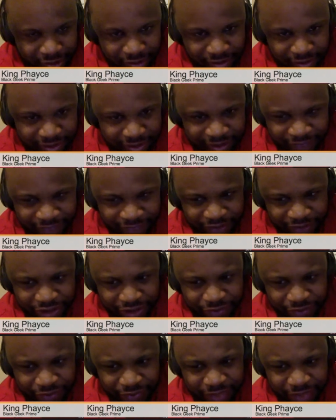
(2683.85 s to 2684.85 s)
7
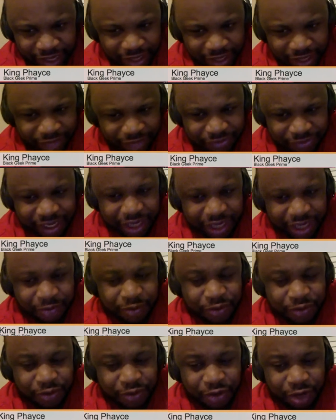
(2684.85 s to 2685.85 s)
shows not understanding what
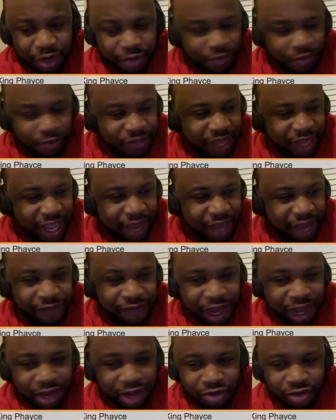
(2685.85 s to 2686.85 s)
was going on. Was it
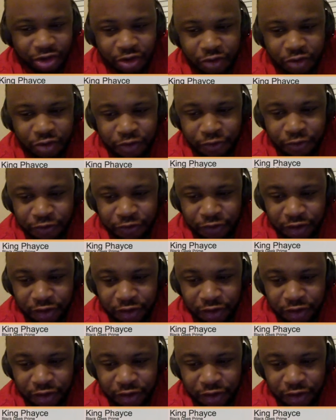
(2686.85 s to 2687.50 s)
Havelock Grove?